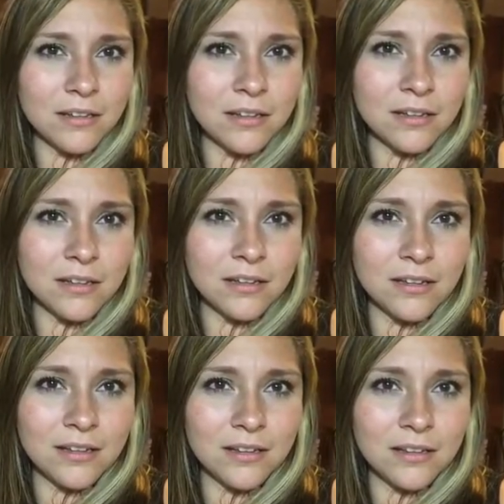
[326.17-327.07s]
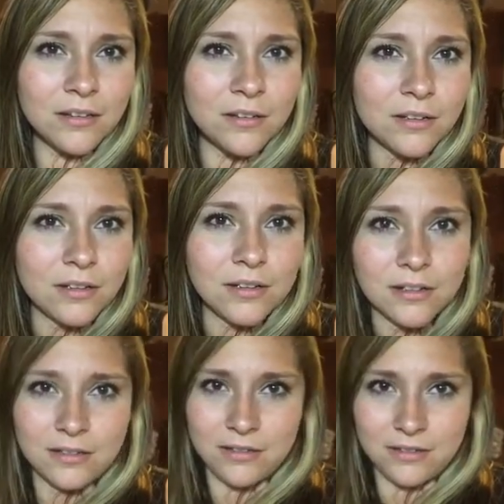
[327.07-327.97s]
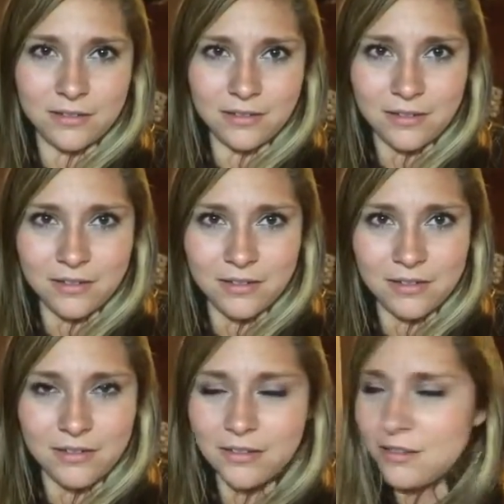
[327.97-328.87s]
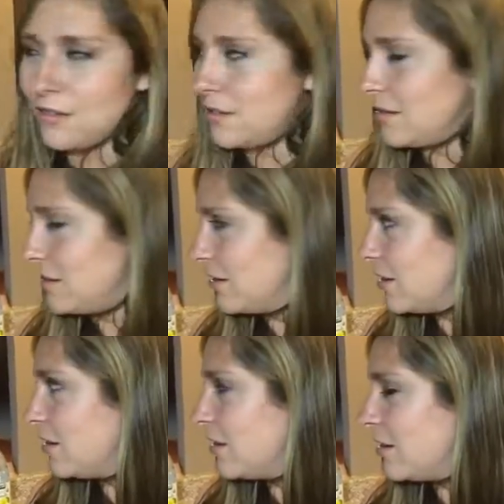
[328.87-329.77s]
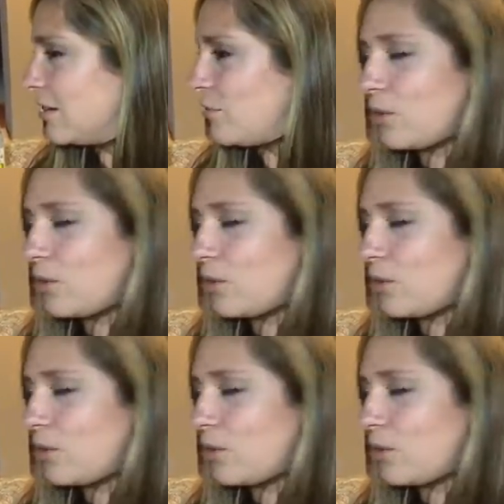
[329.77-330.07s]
[no speech]